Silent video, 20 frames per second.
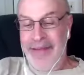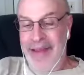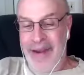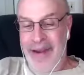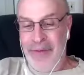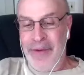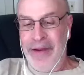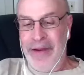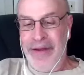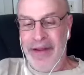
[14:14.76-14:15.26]

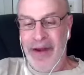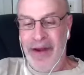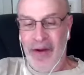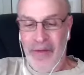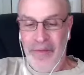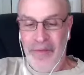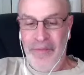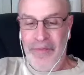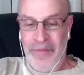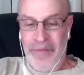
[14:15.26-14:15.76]
Henry,
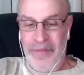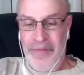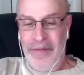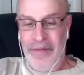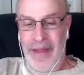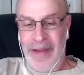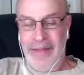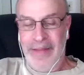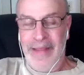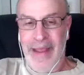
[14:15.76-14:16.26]

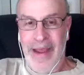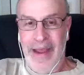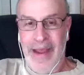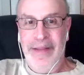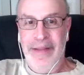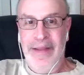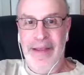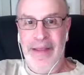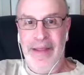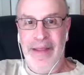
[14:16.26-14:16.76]
liked the
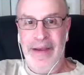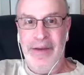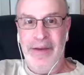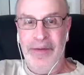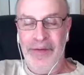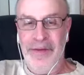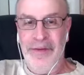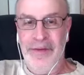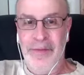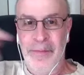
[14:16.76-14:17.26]
idea that he
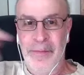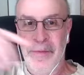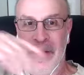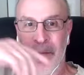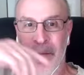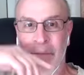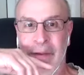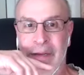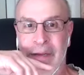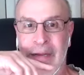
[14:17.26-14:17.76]
was such a
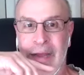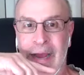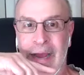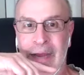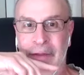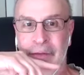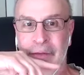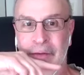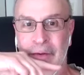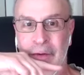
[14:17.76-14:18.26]
big
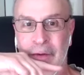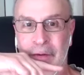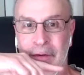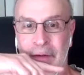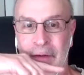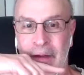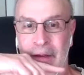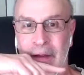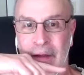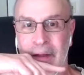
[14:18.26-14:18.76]
guy
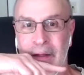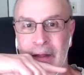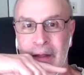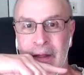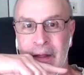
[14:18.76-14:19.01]
too,